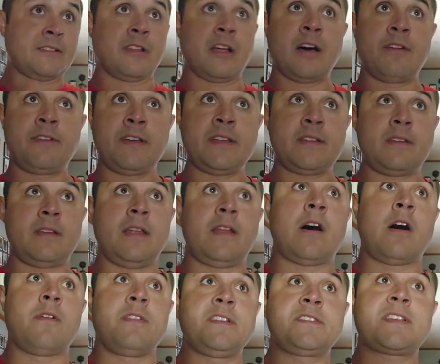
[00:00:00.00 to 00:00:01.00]
Lovett and
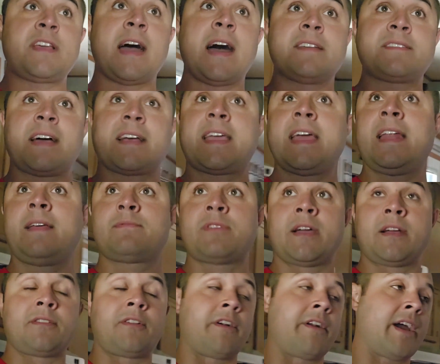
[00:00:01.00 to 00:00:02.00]
all these guys. I can't even
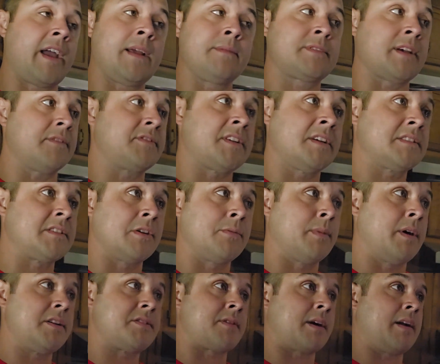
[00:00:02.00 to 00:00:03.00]
think of their names. I've said so
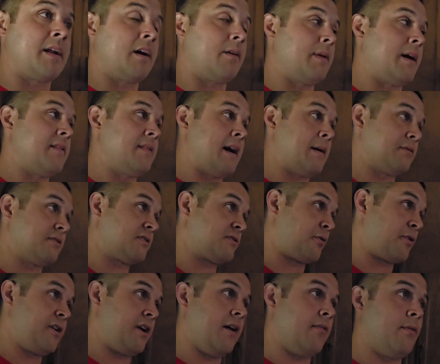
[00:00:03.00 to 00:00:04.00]
much right now. That was
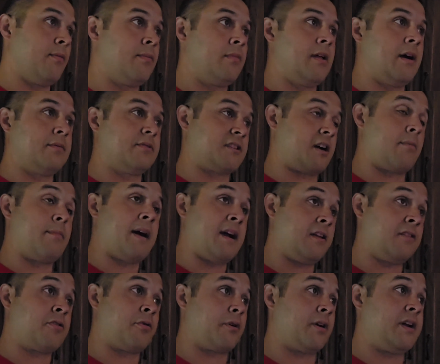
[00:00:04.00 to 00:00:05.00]
3 of them. That was our
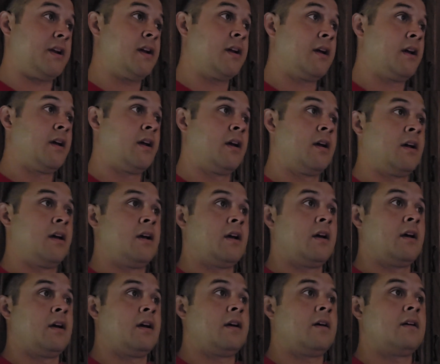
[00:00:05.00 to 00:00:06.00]
main 3.
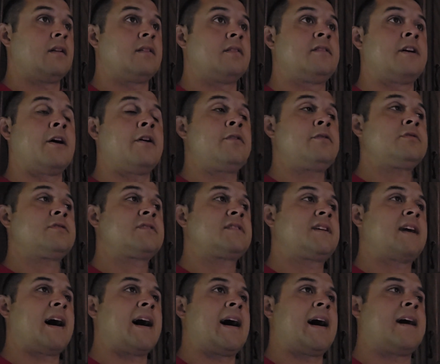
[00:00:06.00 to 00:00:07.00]
Those
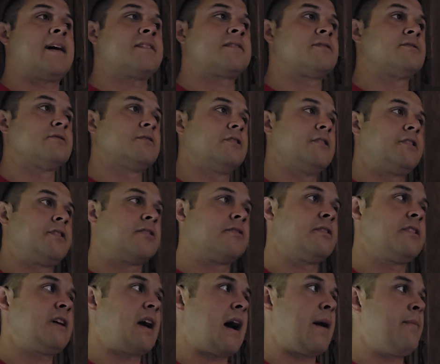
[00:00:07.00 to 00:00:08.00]
guys
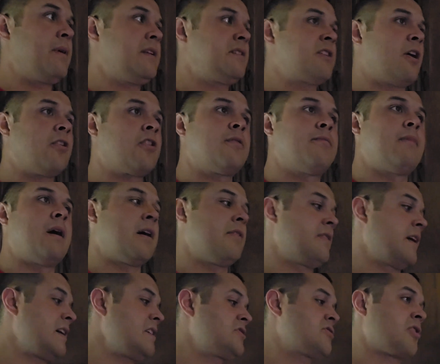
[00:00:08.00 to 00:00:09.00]
literally, I mean, talking
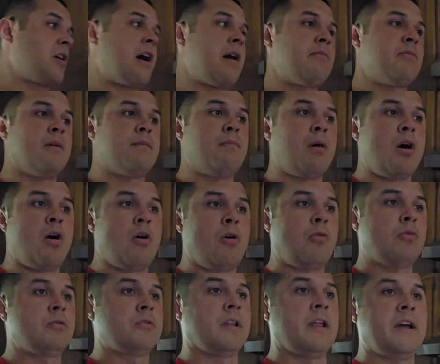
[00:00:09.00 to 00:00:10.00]
about they dropped the
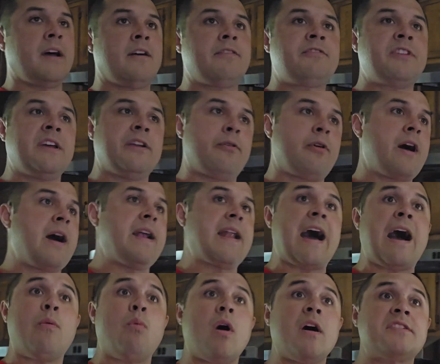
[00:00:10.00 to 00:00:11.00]
ball left and right.
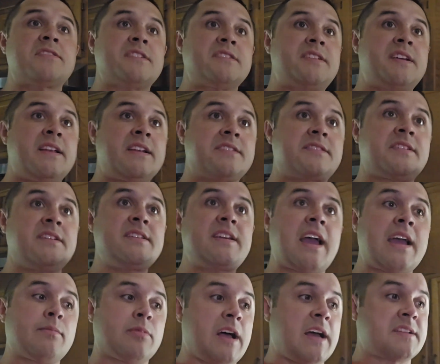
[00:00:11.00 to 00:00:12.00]
I watched the Tennessee
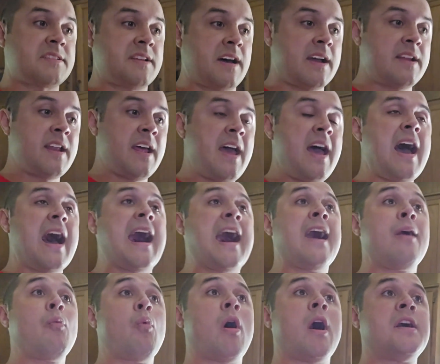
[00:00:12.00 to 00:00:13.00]
game last night.
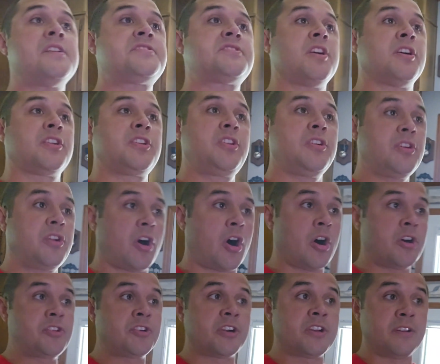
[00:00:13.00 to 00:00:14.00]
I watched a good
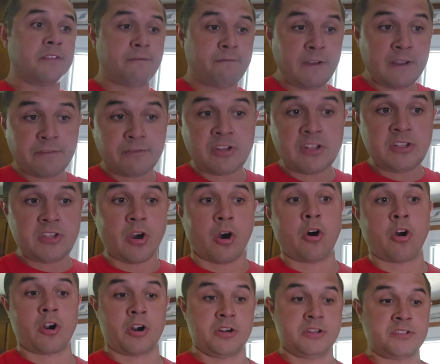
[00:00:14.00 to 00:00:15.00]
150
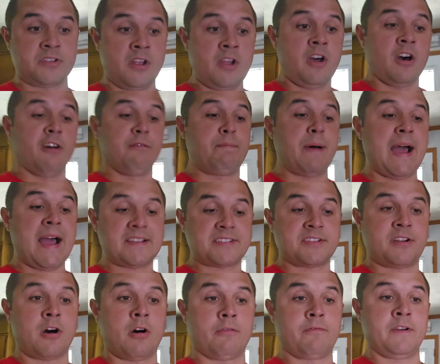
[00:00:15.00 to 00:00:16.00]
yards of
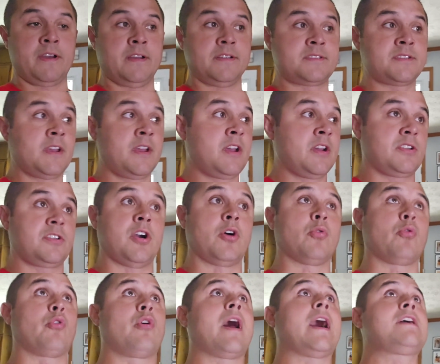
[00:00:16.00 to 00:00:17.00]
passing offense go
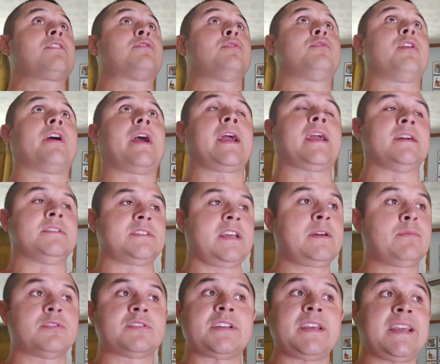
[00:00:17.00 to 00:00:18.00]
right through their hands.
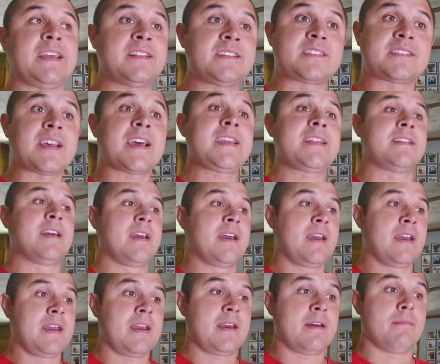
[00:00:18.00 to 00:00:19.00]
It was insane.
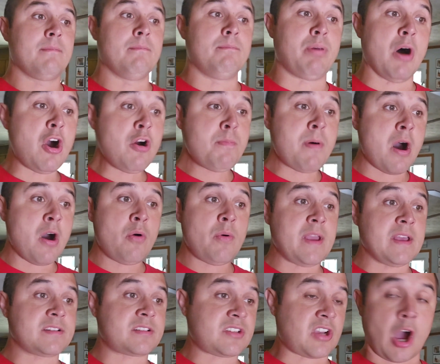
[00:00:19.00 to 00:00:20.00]
Bobo
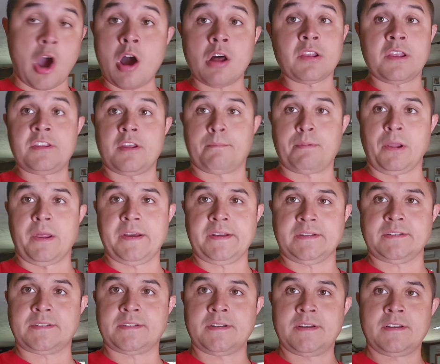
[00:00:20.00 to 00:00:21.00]
is calling the
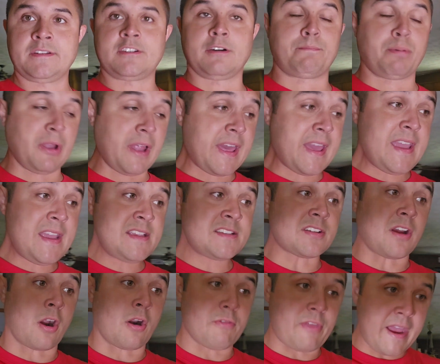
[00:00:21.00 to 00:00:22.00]
plays. The
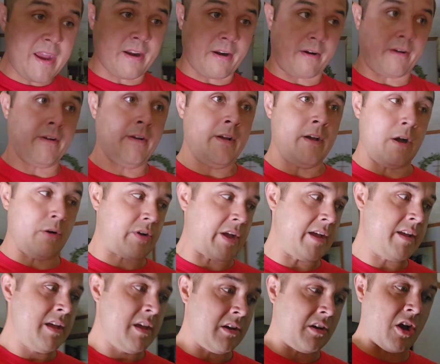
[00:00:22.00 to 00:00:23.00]
plays are there,
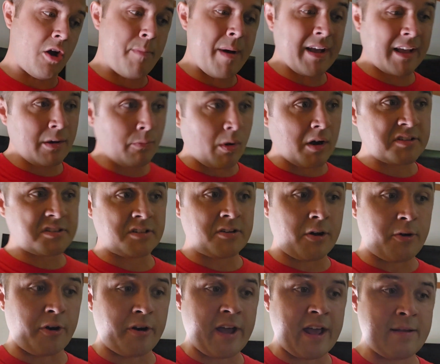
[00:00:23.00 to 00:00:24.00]
okay? Go back and watch the
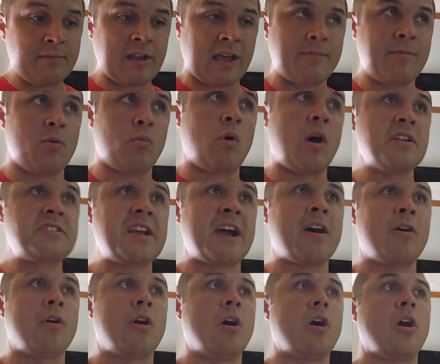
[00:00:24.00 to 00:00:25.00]
Notre Dame game and watch
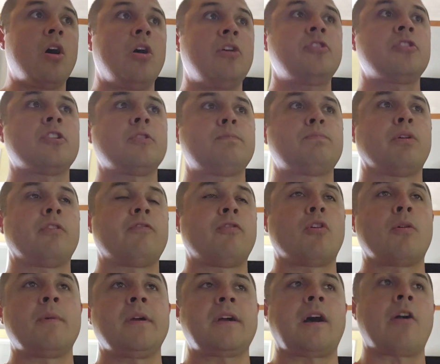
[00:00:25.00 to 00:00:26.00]
how
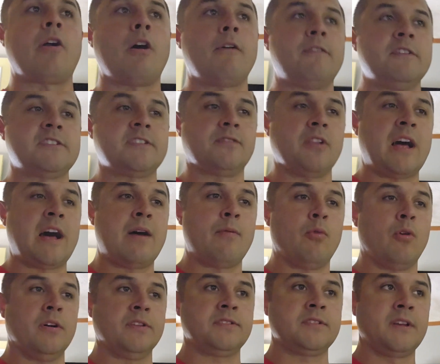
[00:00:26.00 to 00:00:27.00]
underperforming our offensive line
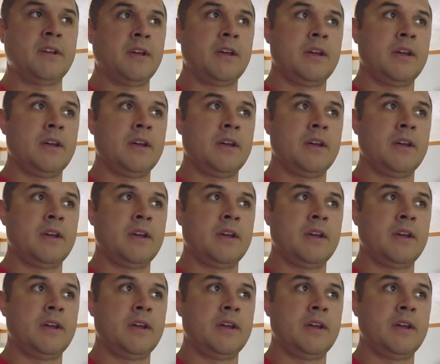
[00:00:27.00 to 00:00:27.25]
was.